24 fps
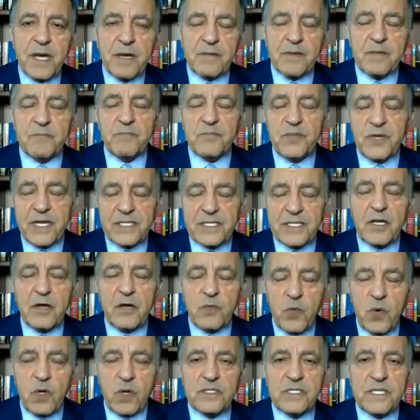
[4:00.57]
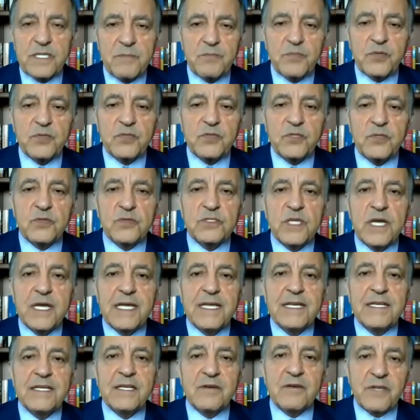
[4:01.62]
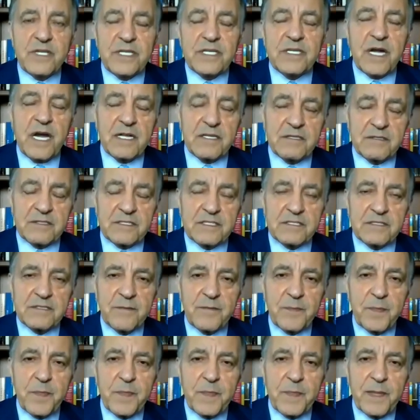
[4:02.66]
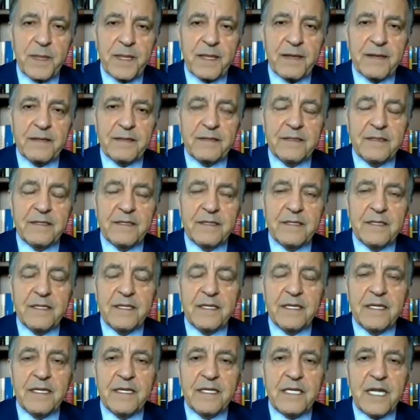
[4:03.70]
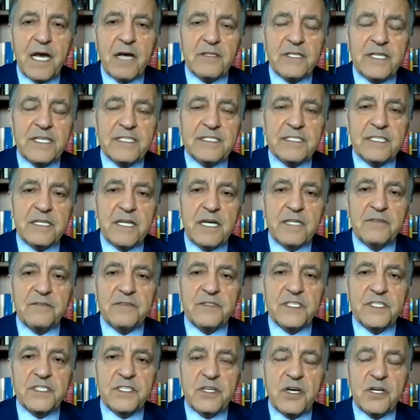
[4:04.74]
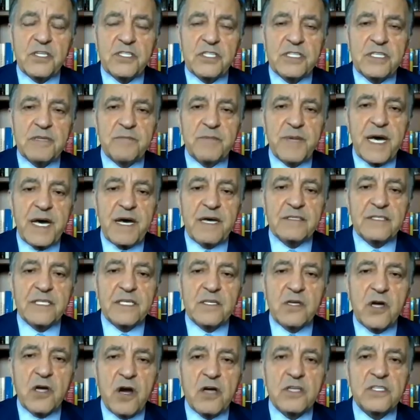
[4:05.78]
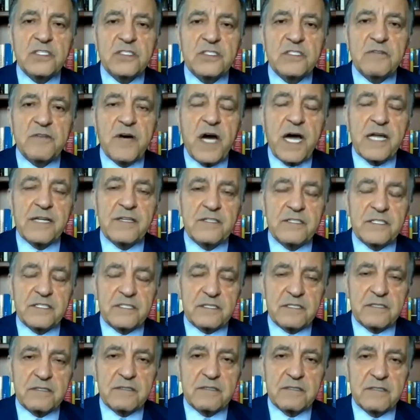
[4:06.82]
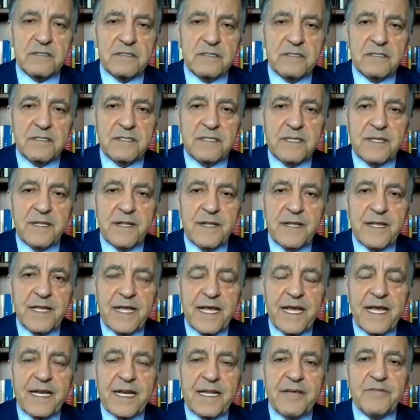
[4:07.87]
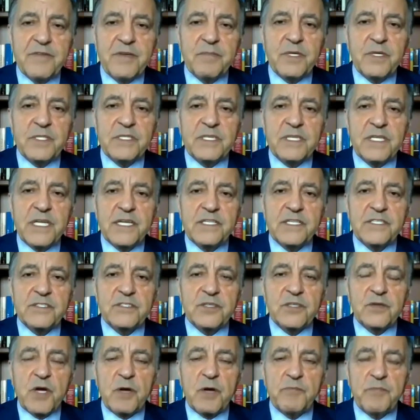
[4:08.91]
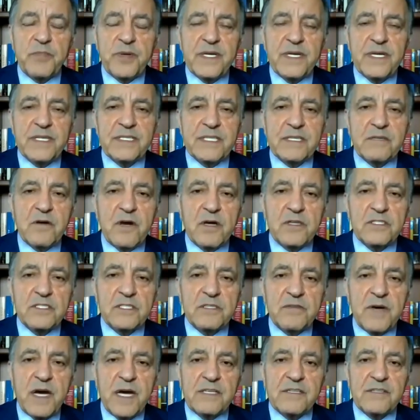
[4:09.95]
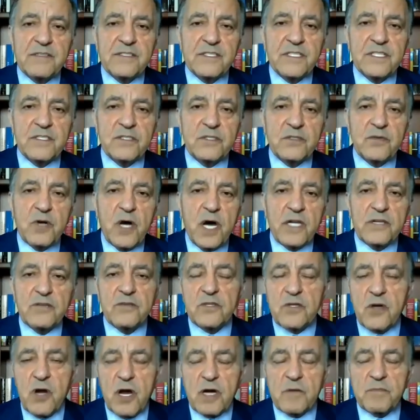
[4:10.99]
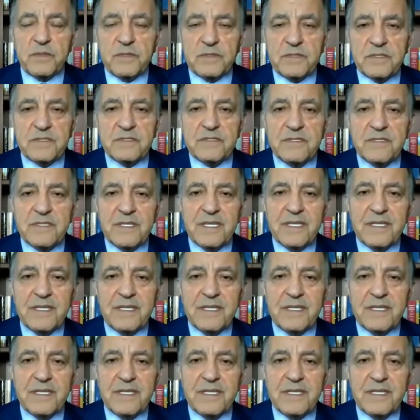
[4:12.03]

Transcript: I mean, break down water and produce green hydrogen. Now there is a lot of discussion about the cost of hydrogen, and everybody likes to compare the cost of hydrogen to hydrocarbons.